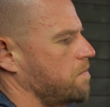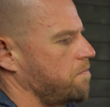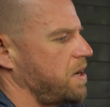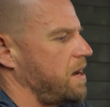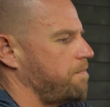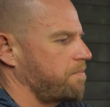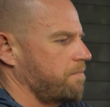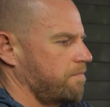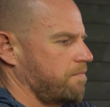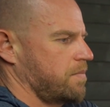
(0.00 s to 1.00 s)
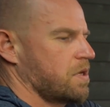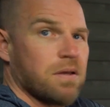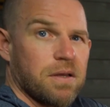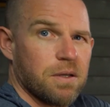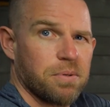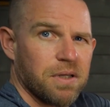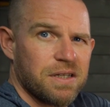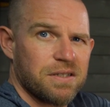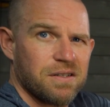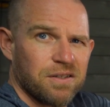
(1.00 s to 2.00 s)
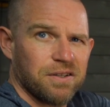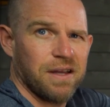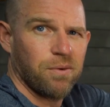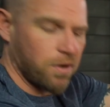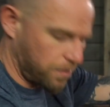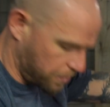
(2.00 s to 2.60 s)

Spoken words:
pop into place. Look at that, we're already